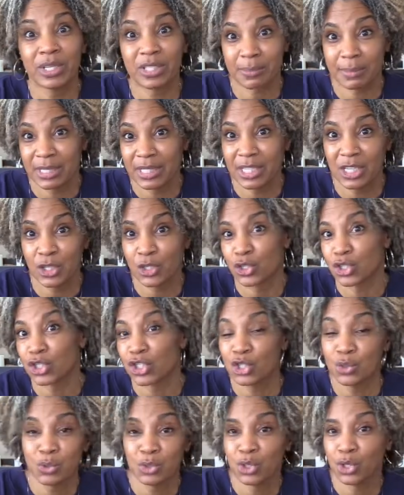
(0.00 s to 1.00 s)
some sneakers,
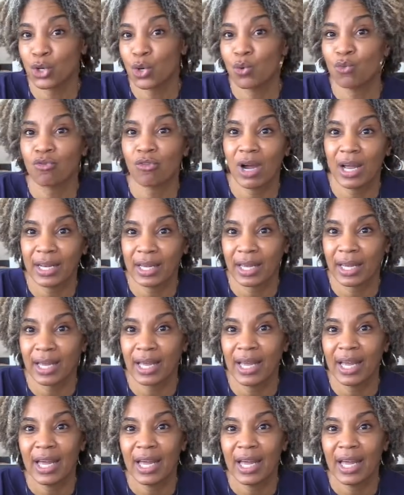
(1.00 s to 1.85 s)
she was gonna go running.